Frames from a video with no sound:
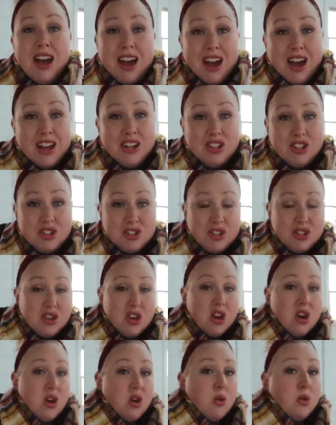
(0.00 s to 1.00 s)
I just
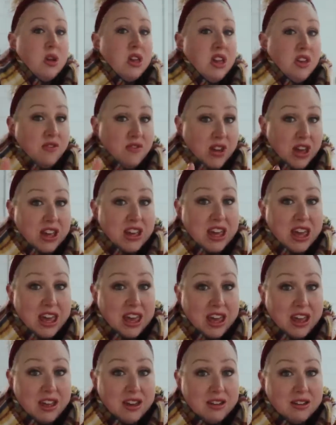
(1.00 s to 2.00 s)
know if I
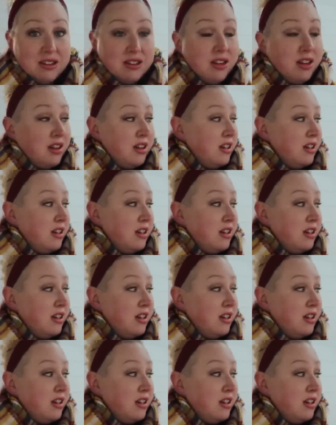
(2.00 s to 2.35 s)
can,